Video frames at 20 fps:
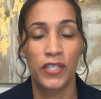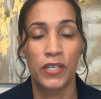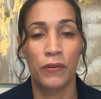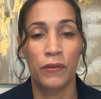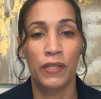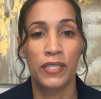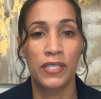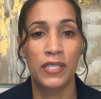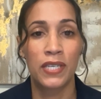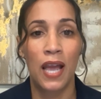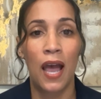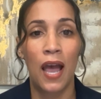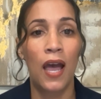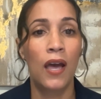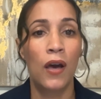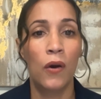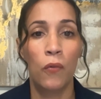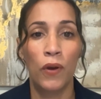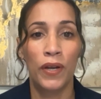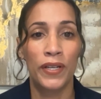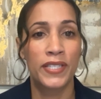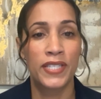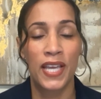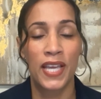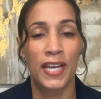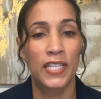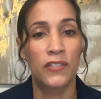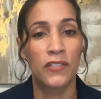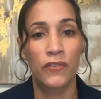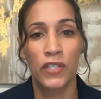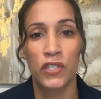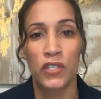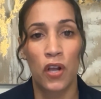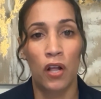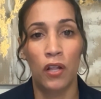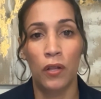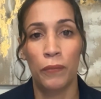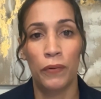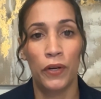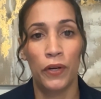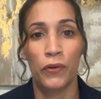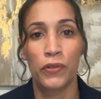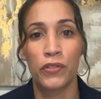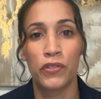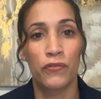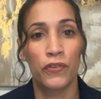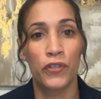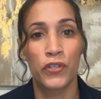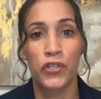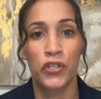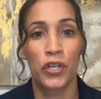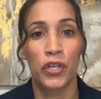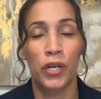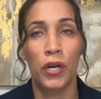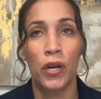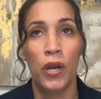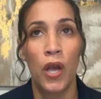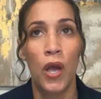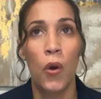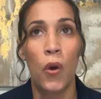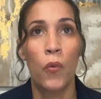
So it's not a one size fits all approach, for sure.